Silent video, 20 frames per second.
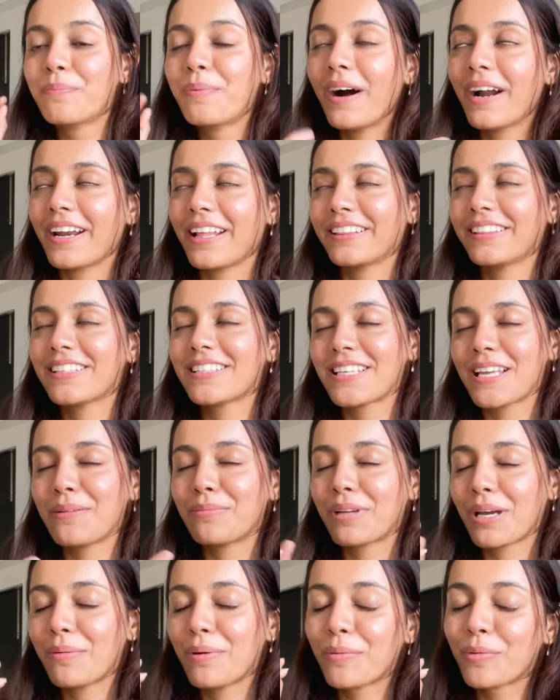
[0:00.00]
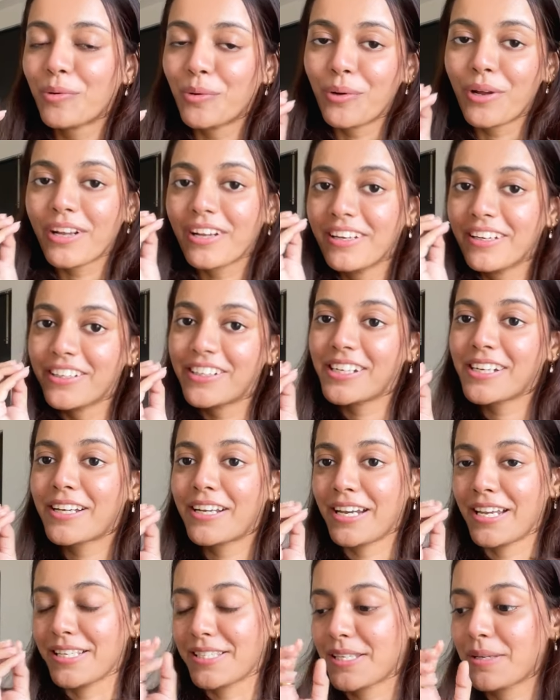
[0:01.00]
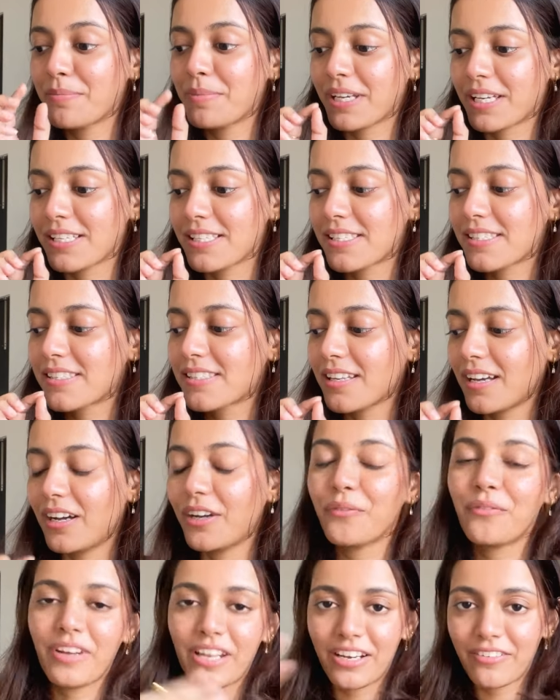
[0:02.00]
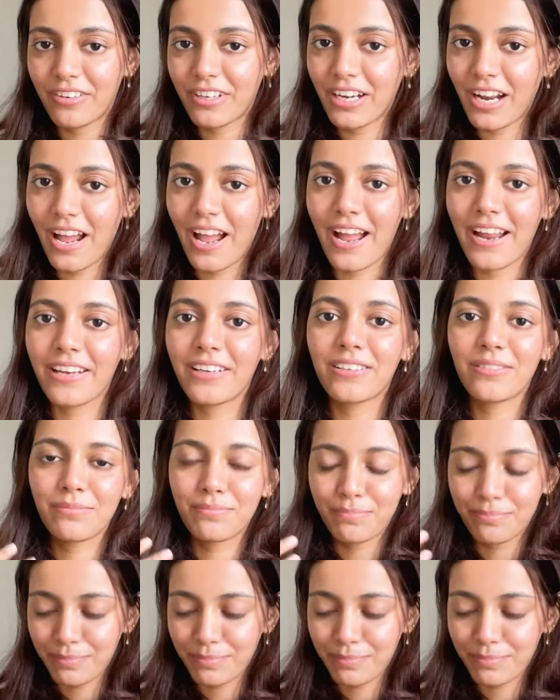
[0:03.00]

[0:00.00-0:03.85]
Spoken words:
But at the same time, I'm going a little crazy because whenever I